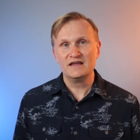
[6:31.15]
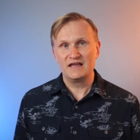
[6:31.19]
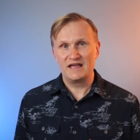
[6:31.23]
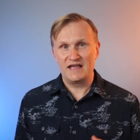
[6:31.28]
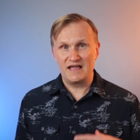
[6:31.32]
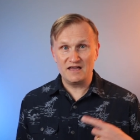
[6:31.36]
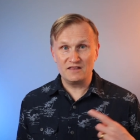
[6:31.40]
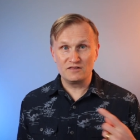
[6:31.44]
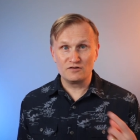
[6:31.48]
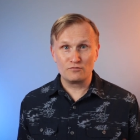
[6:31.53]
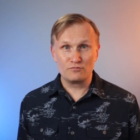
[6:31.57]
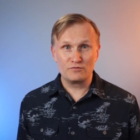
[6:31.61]

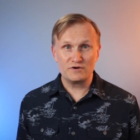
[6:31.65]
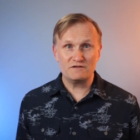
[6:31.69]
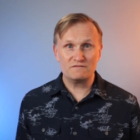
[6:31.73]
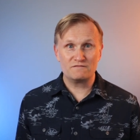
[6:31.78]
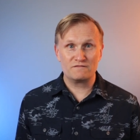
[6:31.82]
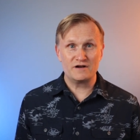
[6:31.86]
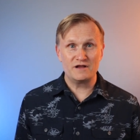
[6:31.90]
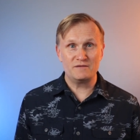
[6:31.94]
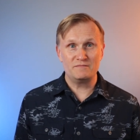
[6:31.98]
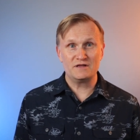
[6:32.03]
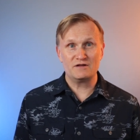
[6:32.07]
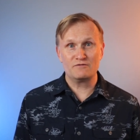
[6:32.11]
and the
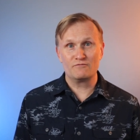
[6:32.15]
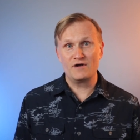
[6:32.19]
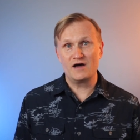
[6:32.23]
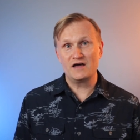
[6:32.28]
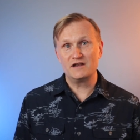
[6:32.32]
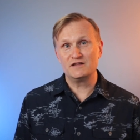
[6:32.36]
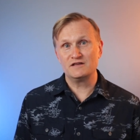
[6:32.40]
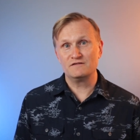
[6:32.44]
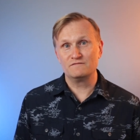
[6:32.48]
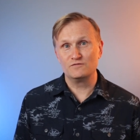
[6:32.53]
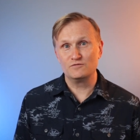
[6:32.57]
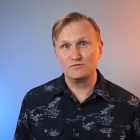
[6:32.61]
Reframing
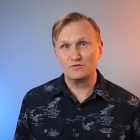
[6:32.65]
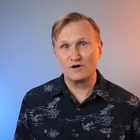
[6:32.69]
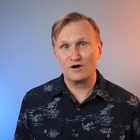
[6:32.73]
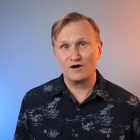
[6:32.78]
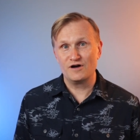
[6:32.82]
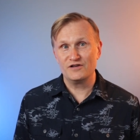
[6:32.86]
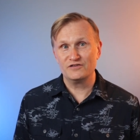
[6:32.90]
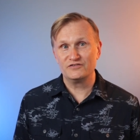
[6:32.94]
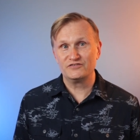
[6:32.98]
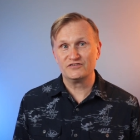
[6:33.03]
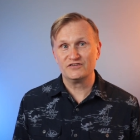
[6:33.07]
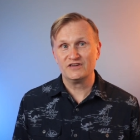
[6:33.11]
Rendezvous
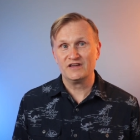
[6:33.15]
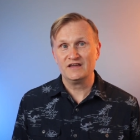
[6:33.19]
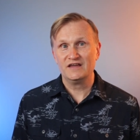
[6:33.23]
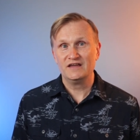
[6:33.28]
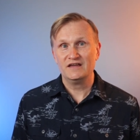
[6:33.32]
calls.